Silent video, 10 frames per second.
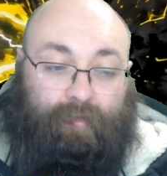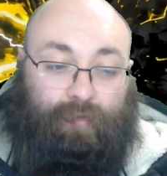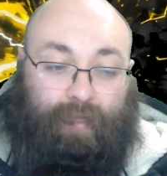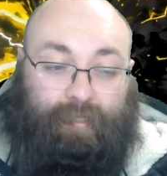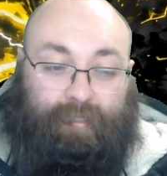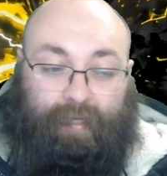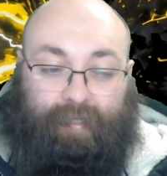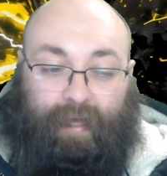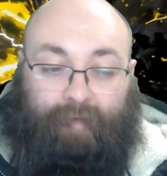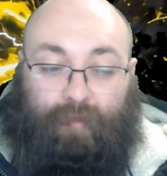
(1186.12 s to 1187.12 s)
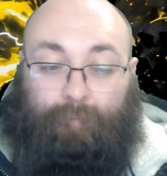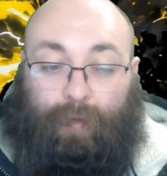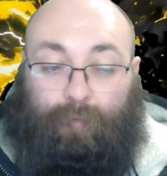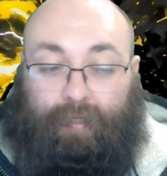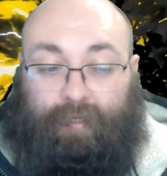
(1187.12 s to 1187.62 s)
So this says after you
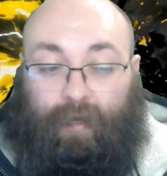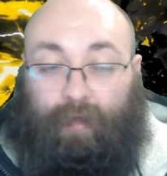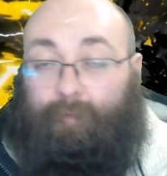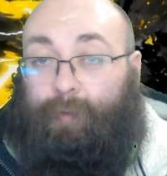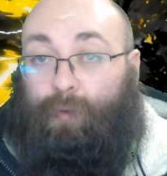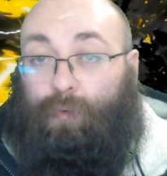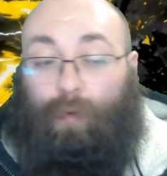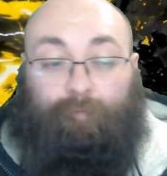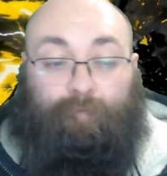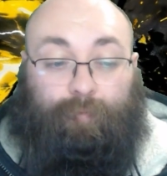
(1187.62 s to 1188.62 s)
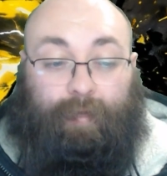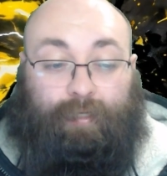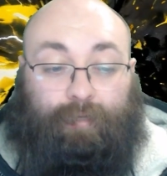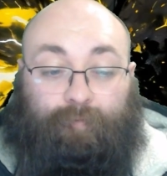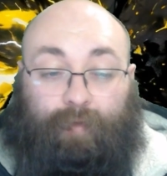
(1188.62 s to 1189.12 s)
build this card, build one
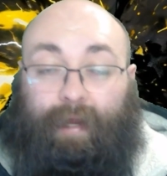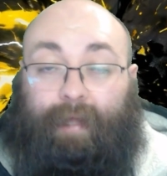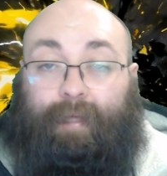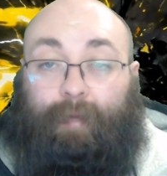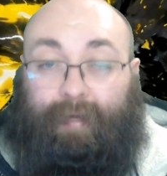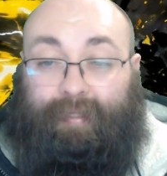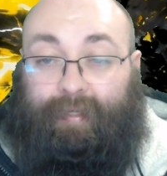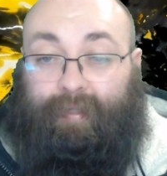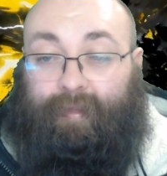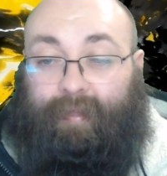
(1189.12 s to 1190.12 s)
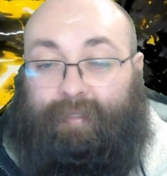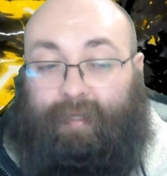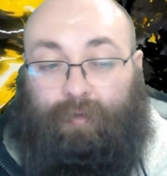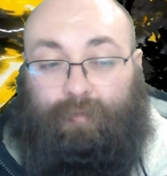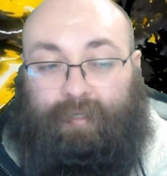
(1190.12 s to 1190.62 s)
foundation for your hand committed. This
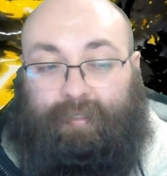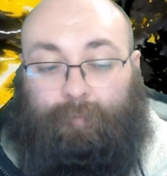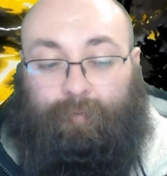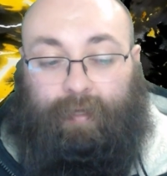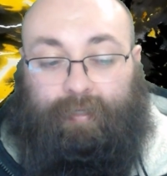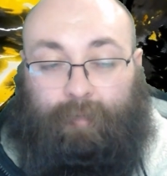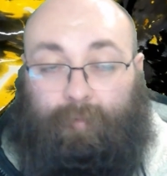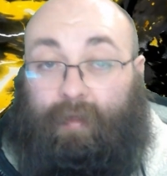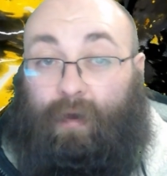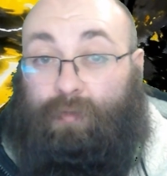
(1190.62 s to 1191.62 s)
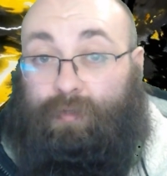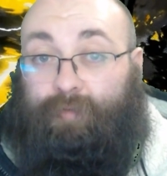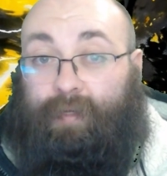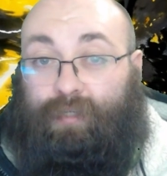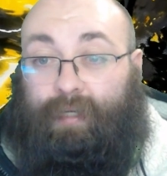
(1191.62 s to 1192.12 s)
allows us to play some of the ultra
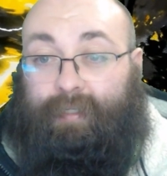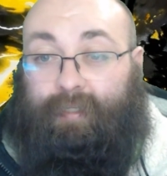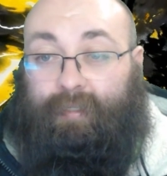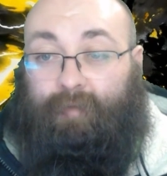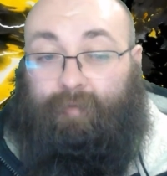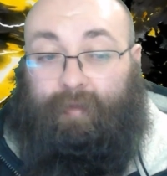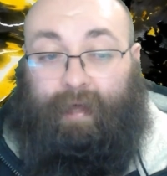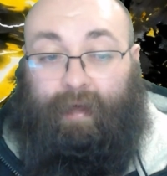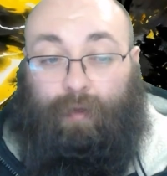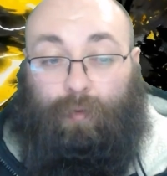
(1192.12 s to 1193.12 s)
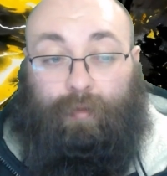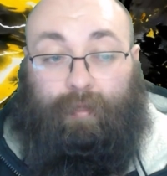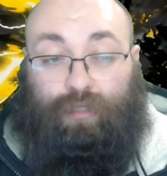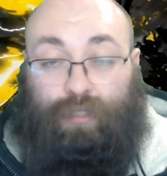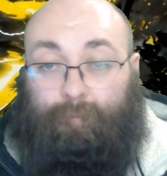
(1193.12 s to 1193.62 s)
regens and stuff like that out on
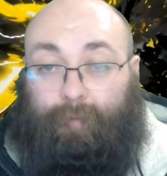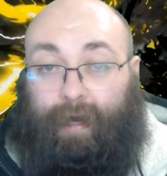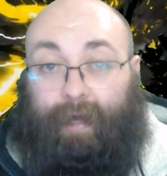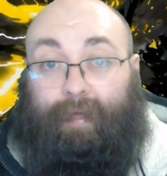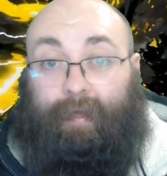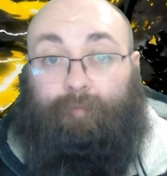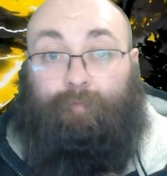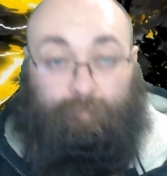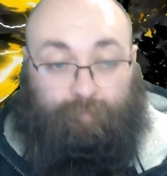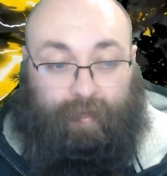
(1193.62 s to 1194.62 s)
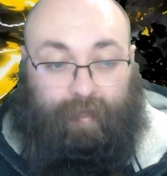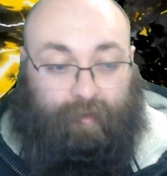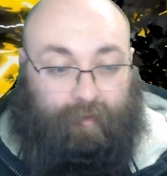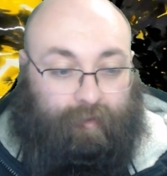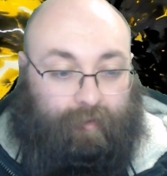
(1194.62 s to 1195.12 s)
the cheap, i.e. for free,
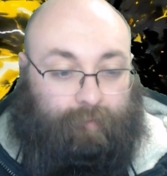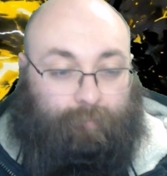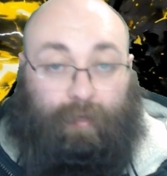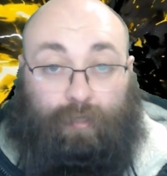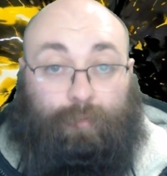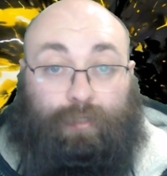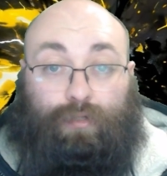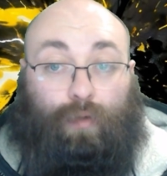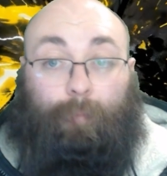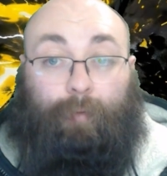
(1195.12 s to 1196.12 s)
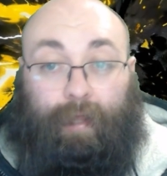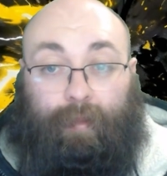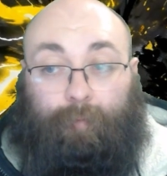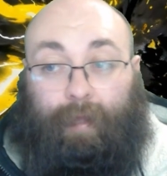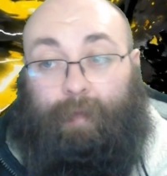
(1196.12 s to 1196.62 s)
because we just don't play
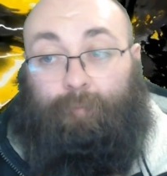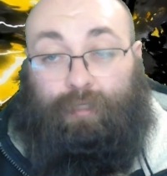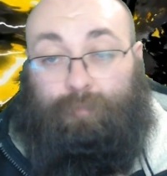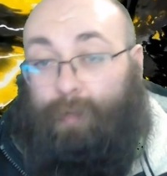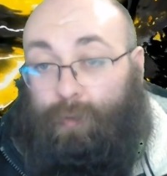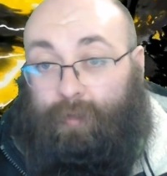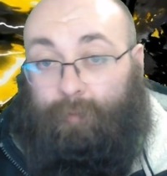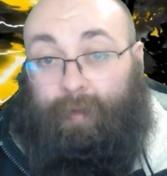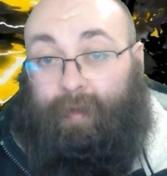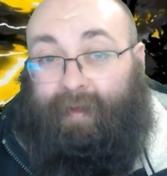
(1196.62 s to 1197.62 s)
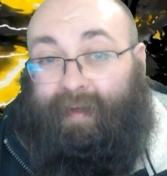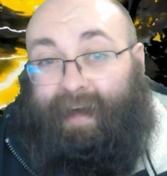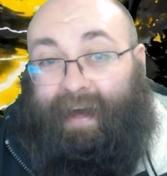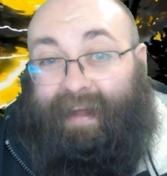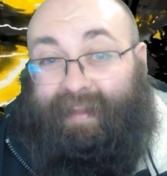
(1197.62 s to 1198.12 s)
them and then we just build them.
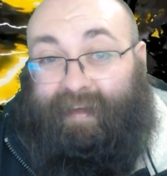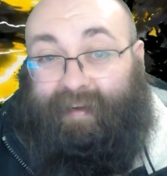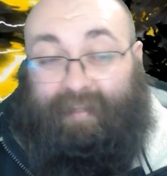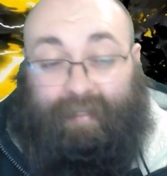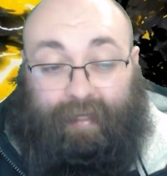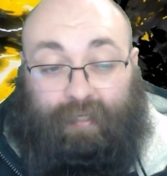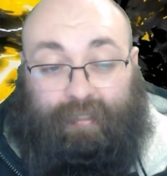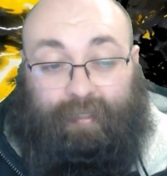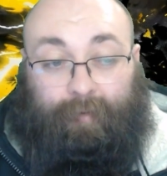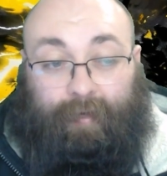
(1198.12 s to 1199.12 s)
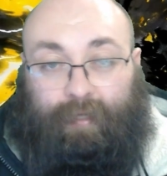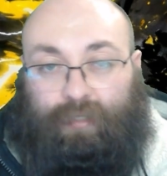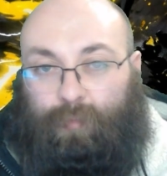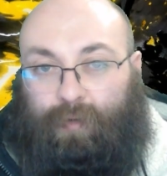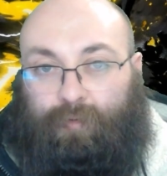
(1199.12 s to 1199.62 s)
And they're a tenacious ability,
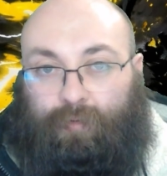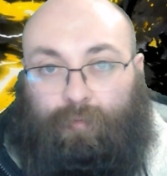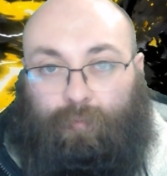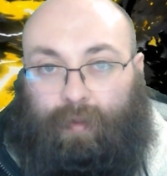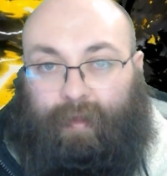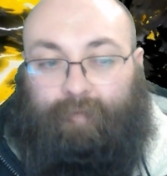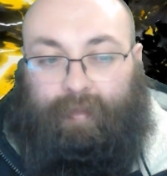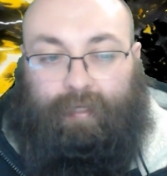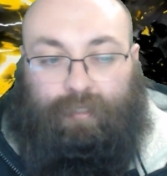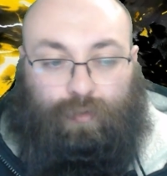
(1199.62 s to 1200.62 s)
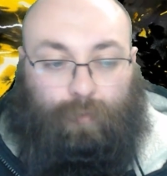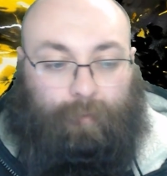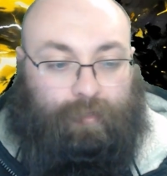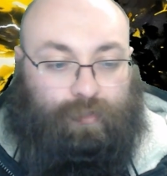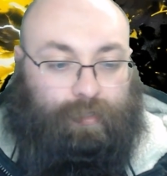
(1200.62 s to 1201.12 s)
so we're loving this so
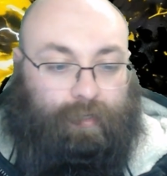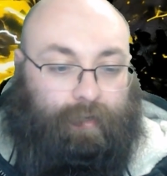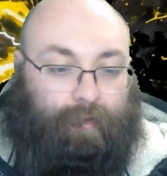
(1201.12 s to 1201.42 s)
much.